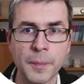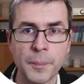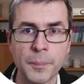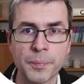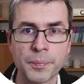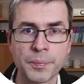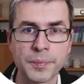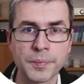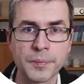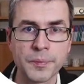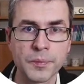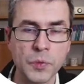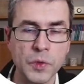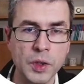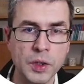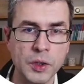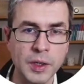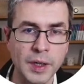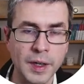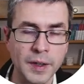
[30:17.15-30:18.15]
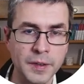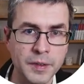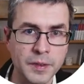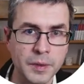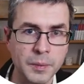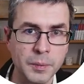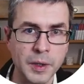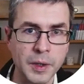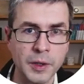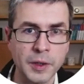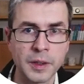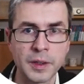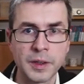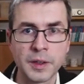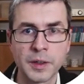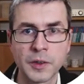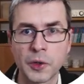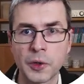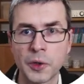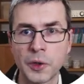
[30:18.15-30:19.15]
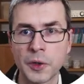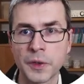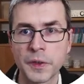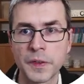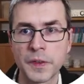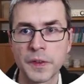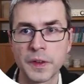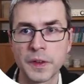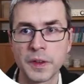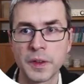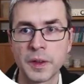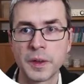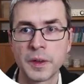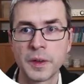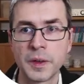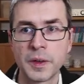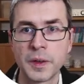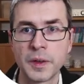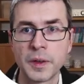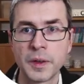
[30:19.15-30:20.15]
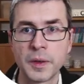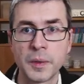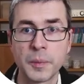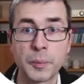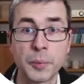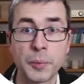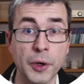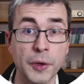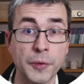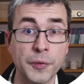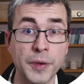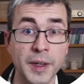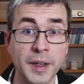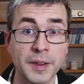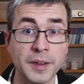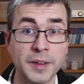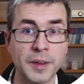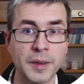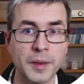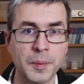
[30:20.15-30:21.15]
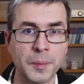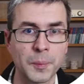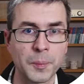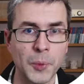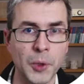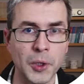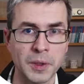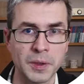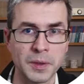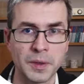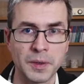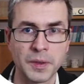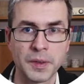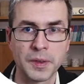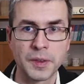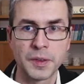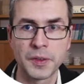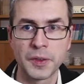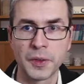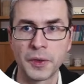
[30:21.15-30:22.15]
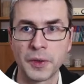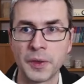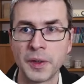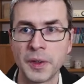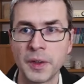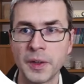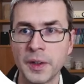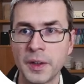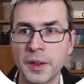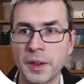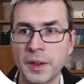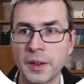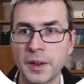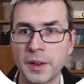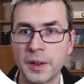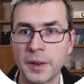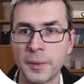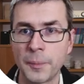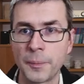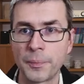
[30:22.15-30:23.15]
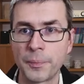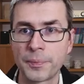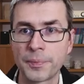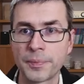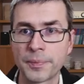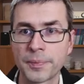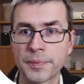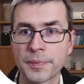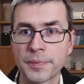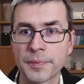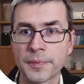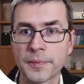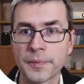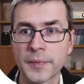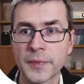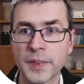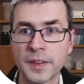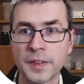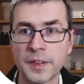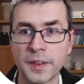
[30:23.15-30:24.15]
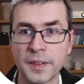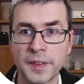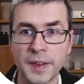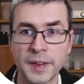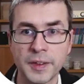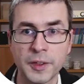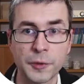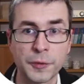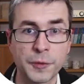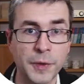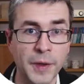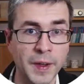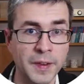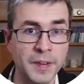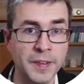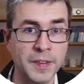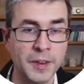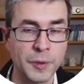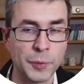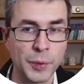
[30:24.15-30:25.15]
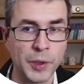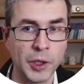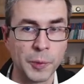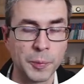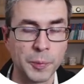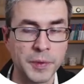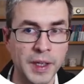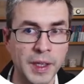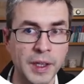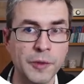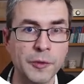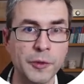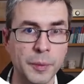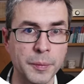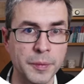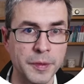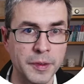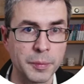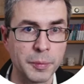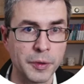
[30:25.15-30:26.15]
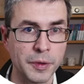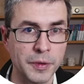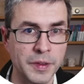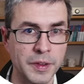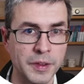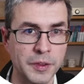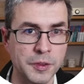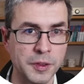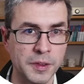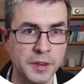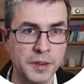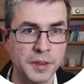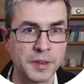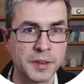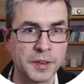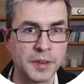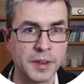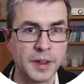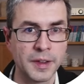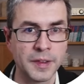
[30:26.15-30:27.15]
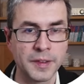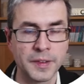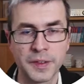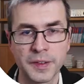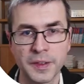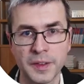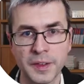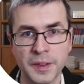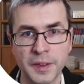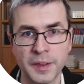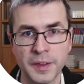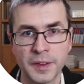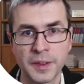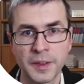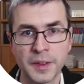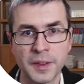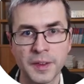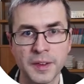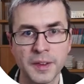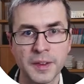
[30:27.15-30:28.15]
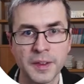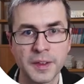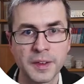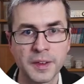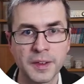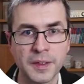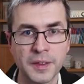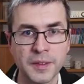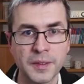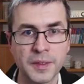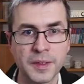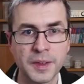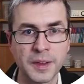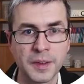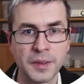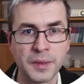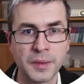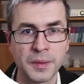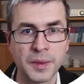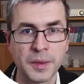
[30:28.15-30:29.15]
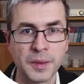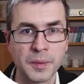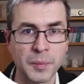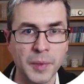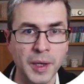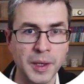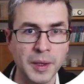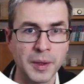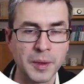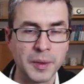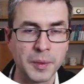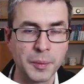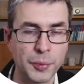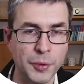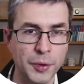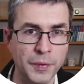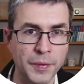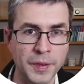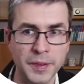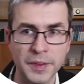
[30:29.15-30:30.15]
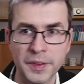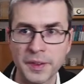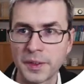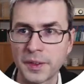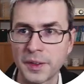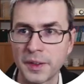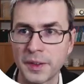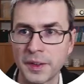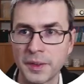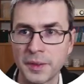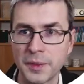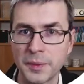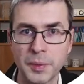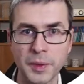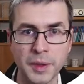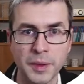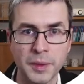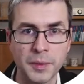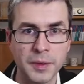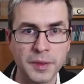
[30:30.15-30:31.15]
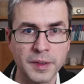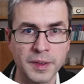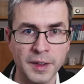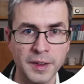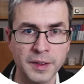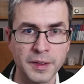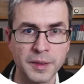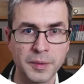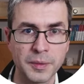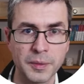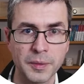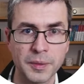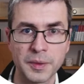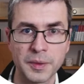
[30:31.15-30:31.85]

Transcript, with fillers: um, customarily called the perfect model. So um, the set of facts that we obtain from this procedure, as uh, uh in my previous uh, uh slide.